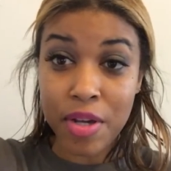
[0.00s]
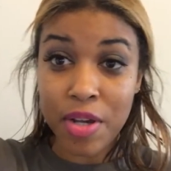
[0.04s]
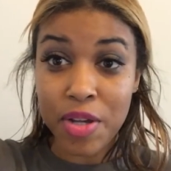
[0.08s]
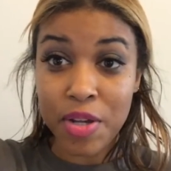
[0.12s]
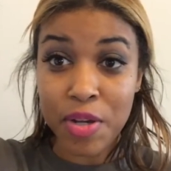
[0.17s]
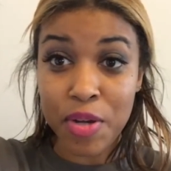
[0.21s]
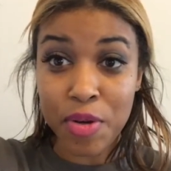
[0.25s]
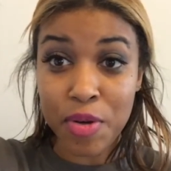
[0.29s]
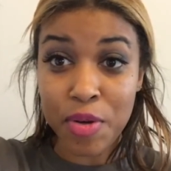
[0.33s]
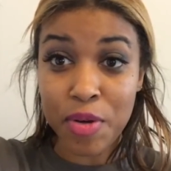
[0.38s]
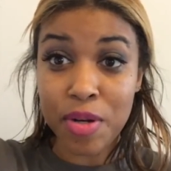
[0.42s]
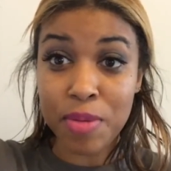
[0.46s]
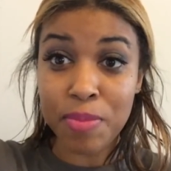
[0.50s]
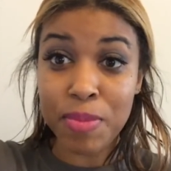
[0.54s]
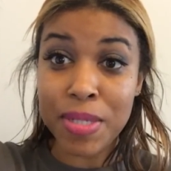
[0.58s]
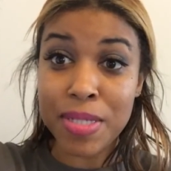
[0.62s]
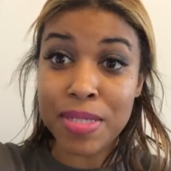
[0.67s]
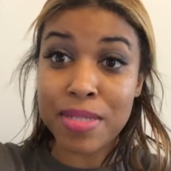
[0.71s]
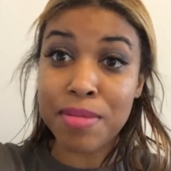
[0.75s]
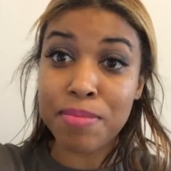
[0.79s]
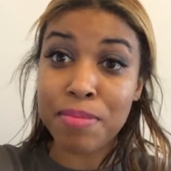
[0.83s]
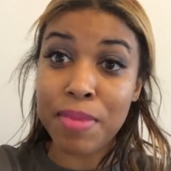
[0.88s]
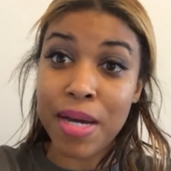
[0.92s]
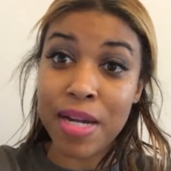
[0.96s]
You're going to meet
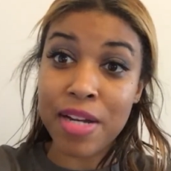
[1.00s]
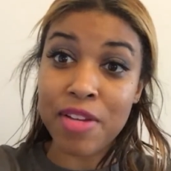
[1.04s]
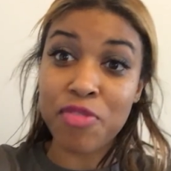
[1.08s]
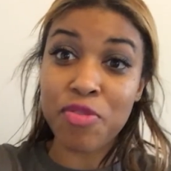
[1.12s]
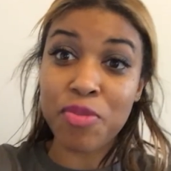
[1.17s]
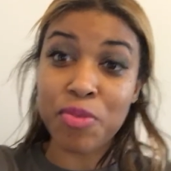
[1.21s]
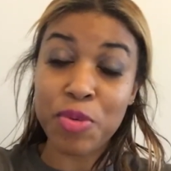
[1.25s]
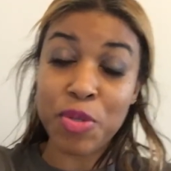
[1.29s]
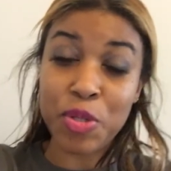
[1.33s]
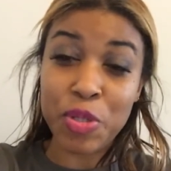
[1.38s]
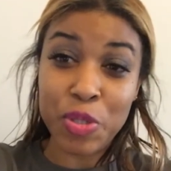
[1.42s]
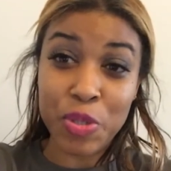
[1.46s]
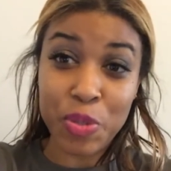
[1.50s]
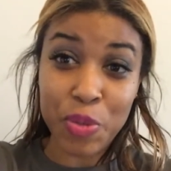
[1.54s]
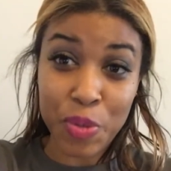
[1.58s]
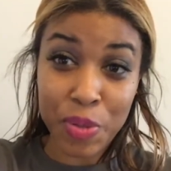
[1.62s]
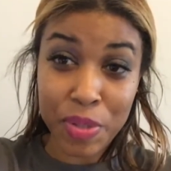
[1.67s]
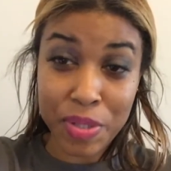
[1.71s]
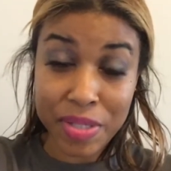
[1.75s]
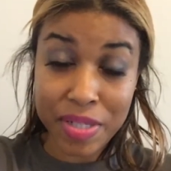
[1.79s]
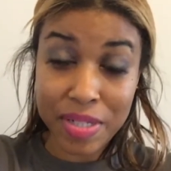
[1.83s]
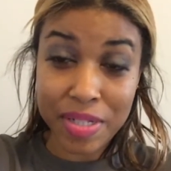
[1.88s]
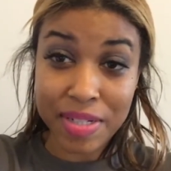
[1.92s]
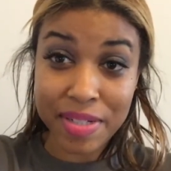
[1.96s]
somebody from New
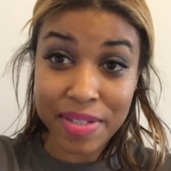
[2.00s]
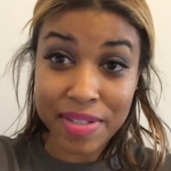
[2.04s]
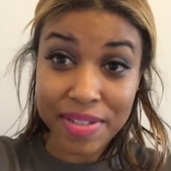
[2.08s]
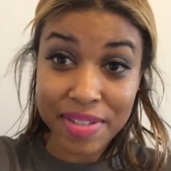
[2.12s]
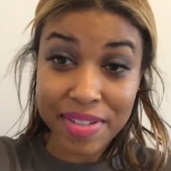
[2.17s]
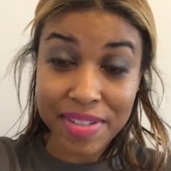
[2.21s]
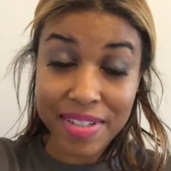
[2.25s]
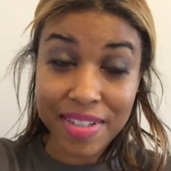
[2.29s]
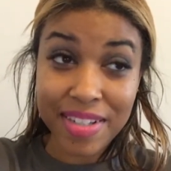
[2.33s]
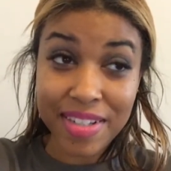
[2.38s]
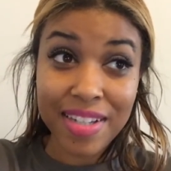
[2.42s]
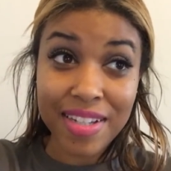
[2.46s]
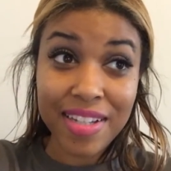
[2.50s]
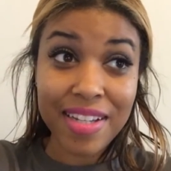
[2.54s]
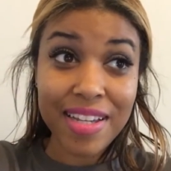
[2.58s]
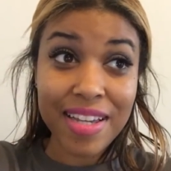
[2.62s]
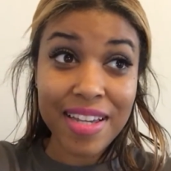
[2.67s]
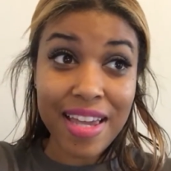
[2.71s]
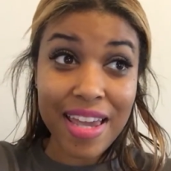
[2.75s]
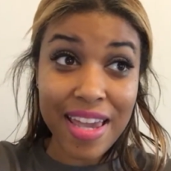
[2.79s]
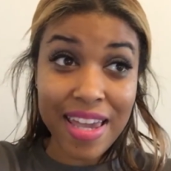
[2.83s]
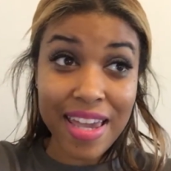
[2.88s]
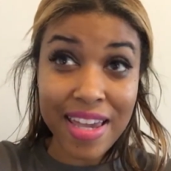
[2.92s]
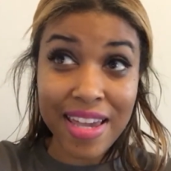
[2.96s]
York
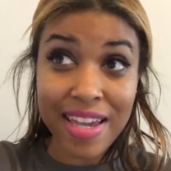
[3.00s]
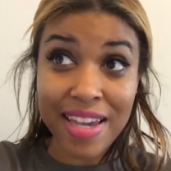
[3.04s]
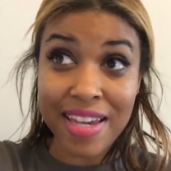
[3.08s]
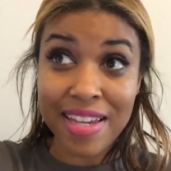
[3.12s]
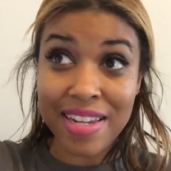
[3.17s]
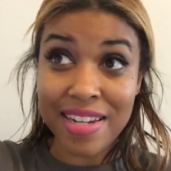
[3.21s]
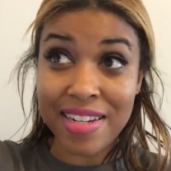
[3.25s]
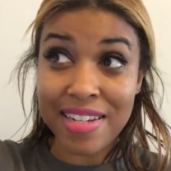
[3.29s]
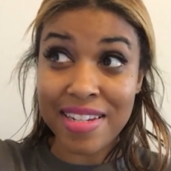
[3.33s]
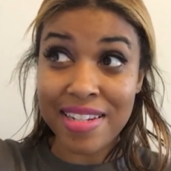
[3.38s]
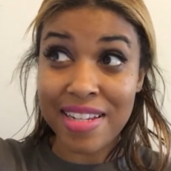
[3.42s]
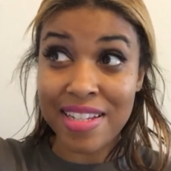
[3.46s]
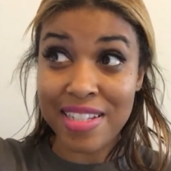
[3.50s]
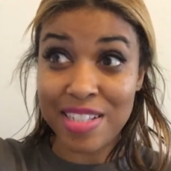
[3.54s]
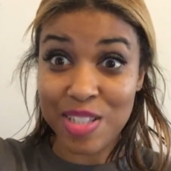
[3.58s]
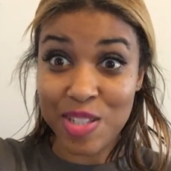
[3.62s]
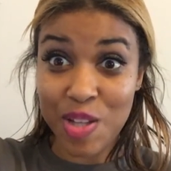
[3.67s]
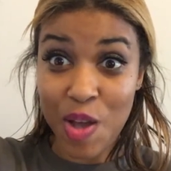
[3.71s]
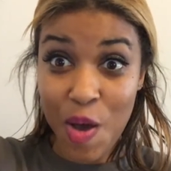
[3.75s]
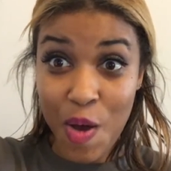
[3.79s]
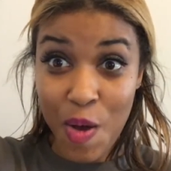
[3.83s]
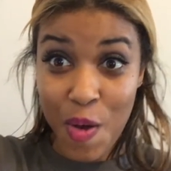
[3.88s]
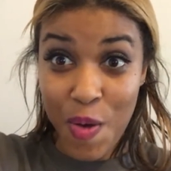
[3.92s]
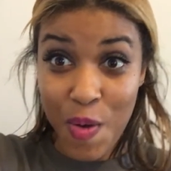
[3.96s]
and that's
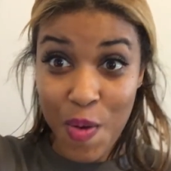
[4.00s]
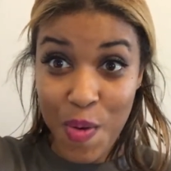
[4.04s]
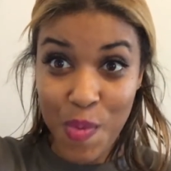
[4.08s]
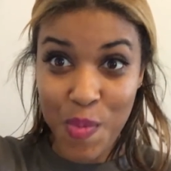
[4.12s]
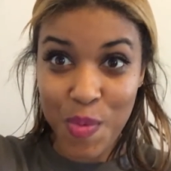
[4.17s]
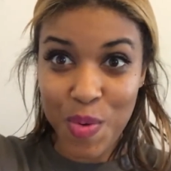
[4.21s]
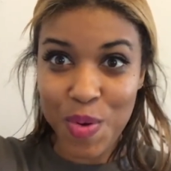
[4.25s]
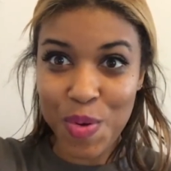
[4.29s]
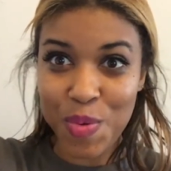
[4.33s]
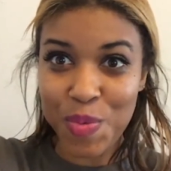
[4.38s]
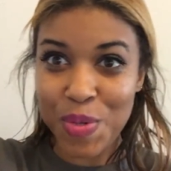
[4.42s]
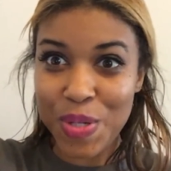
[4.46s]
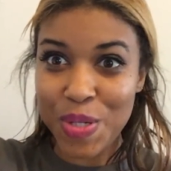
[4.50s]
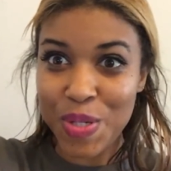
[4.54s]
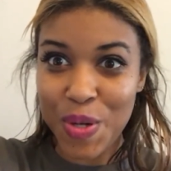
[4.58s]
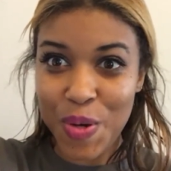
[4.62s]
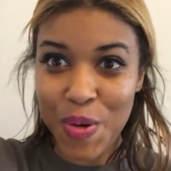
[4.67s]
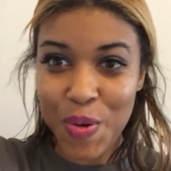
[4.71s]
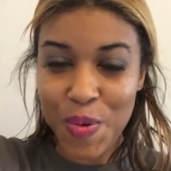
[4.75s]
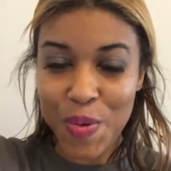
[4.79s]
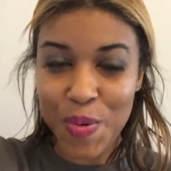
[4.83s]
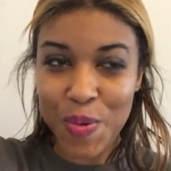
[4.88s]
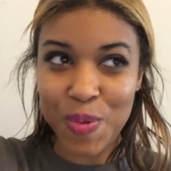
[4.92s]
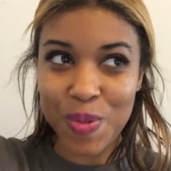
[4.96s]
tall. Well, we
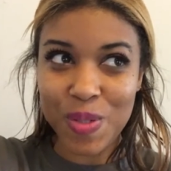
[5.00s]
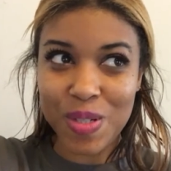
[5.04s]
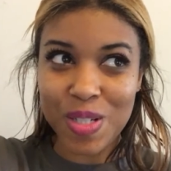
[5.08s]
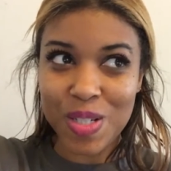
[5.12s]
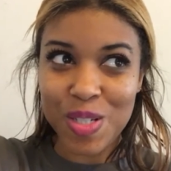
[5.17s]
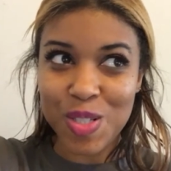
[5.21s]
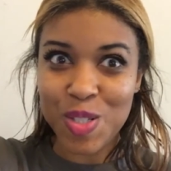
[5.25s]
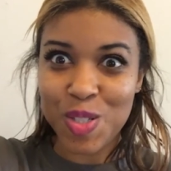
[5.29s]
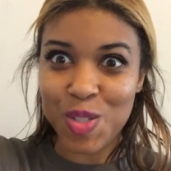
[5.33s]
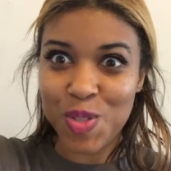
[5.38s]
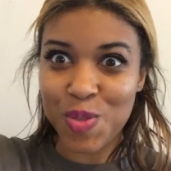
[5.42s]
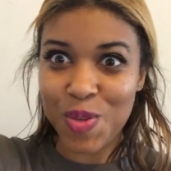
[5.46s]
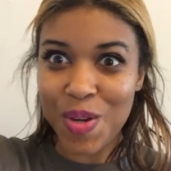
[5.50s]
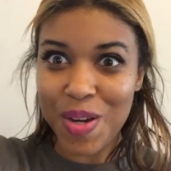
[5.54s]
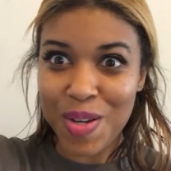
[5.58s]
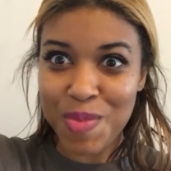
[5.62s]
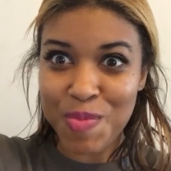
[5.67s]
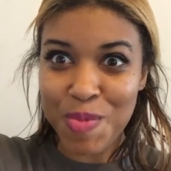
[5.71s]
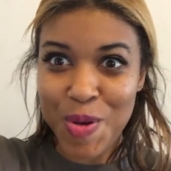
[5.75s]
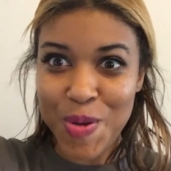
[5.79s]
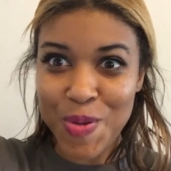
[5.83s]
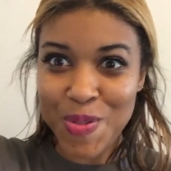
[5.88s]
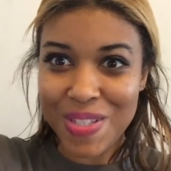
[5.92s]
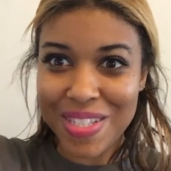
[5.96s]
know
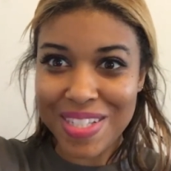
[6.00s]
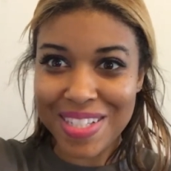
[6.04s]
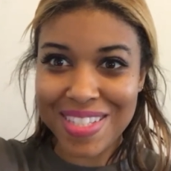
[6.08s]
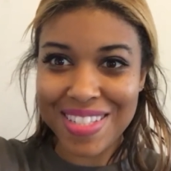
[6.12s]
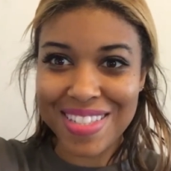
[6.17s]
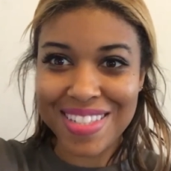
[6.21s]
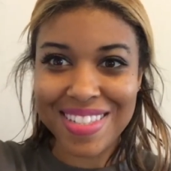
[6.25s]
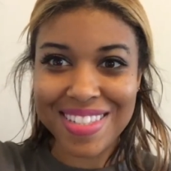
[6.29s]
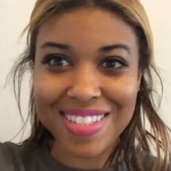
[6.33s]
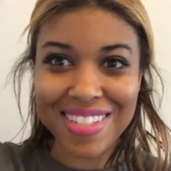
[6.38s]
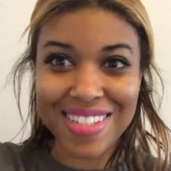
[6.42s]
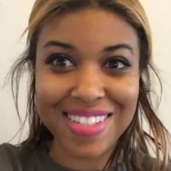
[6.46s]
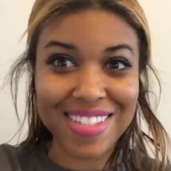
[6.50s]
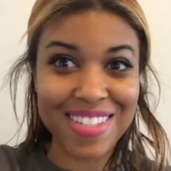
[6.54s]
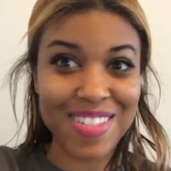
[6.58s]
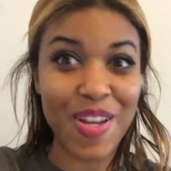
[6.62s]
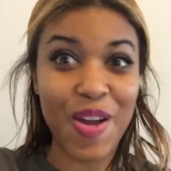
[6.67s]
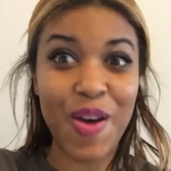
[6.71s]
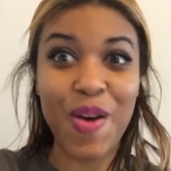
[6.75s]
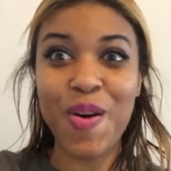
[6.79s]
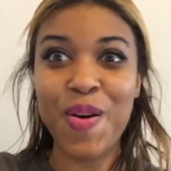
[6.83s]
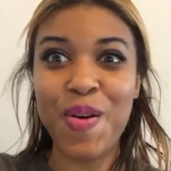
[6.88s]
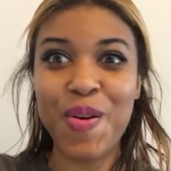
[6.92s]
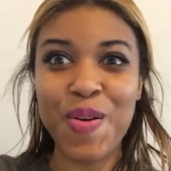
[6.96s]
Tron Moses, he's
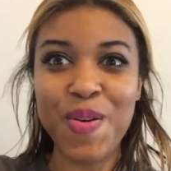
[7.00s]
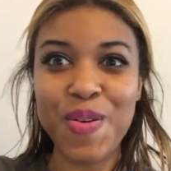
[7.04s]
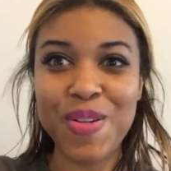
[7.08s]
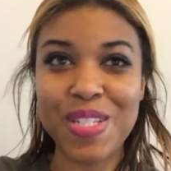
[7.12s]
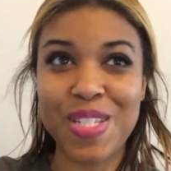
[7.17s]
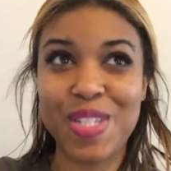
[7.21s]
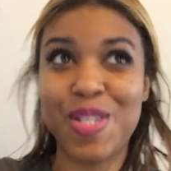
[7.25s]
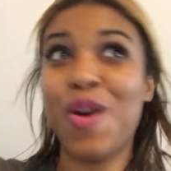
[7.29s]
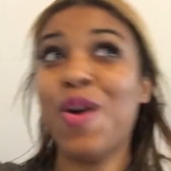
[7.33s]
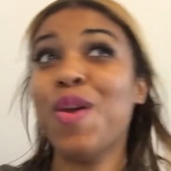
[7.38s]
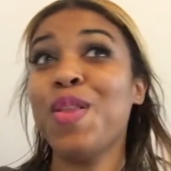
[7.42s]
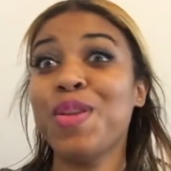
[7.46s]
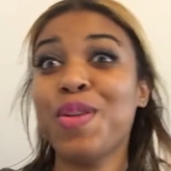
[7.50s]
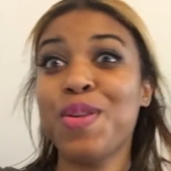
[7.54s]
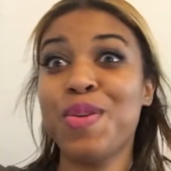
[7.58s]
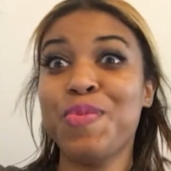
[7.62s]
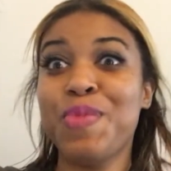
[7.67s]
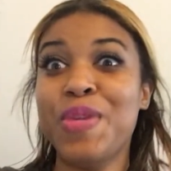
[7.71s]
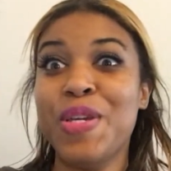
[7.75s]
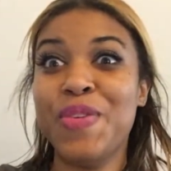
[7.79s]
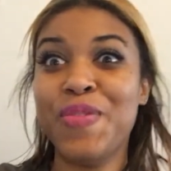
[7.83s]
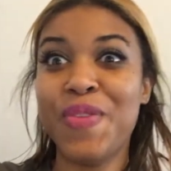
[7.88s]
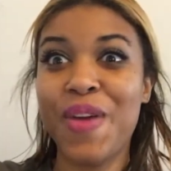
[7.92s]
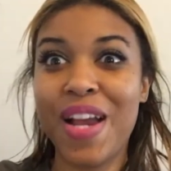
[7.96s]
tall. He's taller than
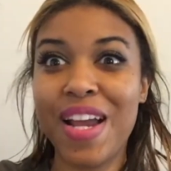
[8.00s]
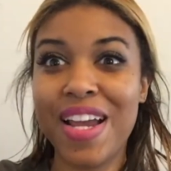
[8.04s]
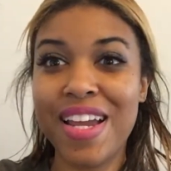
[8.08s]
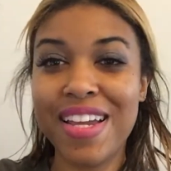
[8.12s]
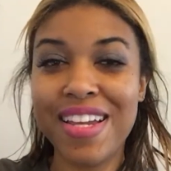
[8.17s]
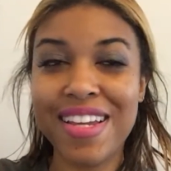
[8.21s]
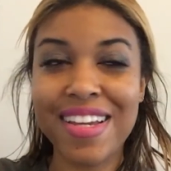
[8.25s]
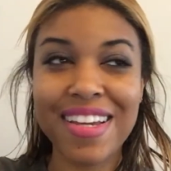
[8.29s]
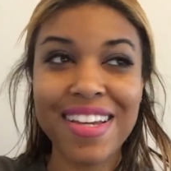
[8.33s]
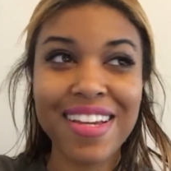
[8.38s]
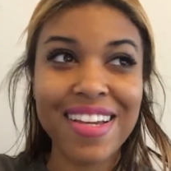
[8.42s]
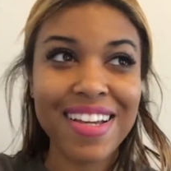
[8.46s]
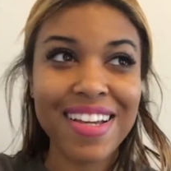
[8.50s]
me, right?